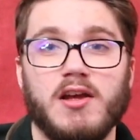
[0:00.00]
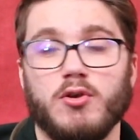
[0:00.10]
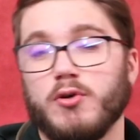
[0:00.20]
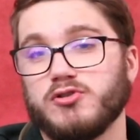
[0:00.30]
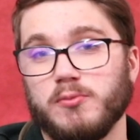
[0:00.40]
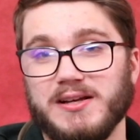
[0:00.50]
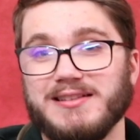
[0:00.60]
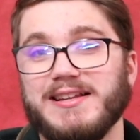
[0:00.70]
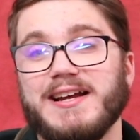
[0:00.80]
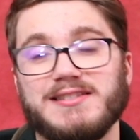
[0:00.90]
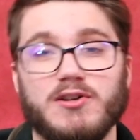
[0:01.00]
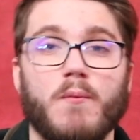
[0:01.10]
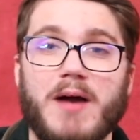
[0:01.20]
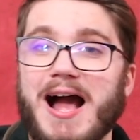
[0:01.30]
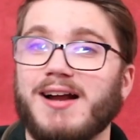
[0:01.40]
There'll also be a link to go
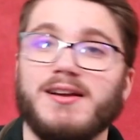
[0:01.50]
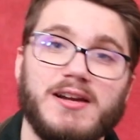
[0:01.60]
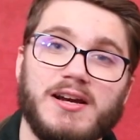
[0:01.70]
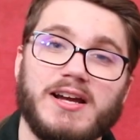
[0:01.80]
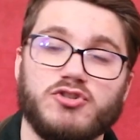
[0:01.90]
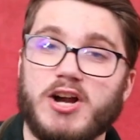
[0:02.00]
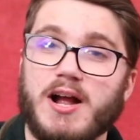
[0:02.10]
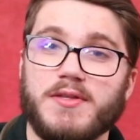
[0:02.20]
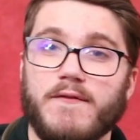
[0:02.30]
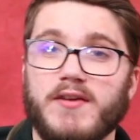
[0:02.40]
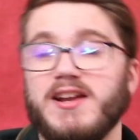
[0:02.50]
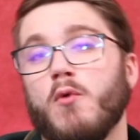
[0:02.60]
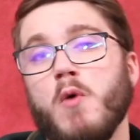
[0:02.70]
back and check out that video.